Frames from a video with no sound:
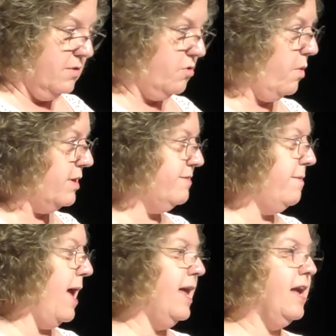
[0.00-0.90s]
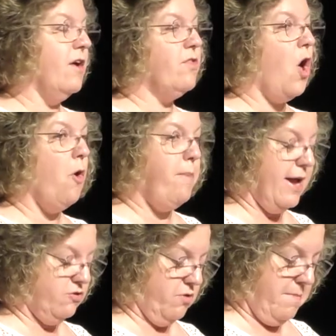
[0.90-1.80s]
So what does taking care of the whole
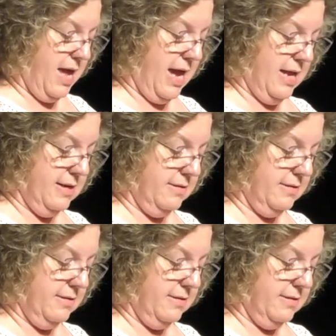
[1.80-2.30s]
patient mean?